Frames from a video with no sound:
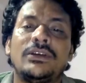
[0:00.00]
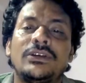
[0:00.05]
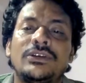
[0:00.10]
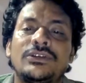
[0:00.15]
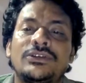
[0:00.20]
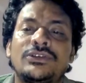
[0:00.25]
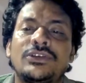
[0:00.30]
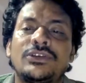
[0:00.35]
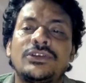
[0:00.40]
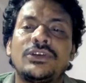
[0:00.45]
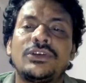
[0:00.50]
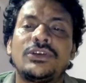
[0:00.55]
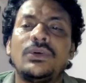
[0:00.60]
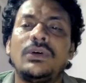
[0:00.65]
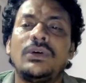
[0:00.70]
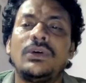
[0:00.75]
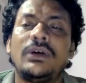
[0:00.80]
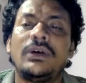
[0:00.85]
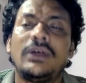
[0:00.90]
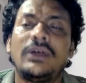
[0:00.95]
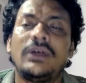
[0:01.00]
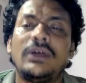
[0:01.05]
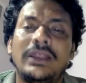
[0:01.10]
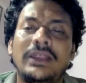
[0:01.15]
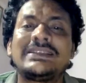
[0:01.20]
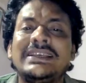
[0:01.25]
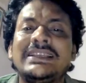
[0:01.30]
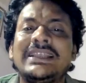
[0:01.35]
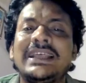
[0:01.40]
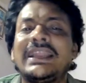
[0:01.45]
So let's
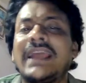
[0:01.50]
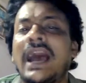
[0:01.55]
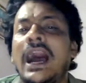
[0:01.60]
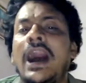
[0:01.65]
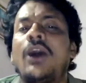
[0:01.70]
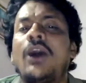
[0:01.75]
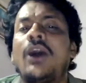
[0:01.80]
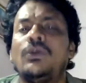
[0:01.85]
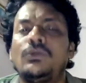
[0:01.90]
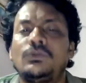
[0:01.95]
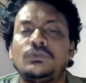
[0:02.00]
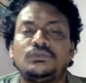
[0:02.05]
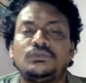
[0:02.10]
see that how.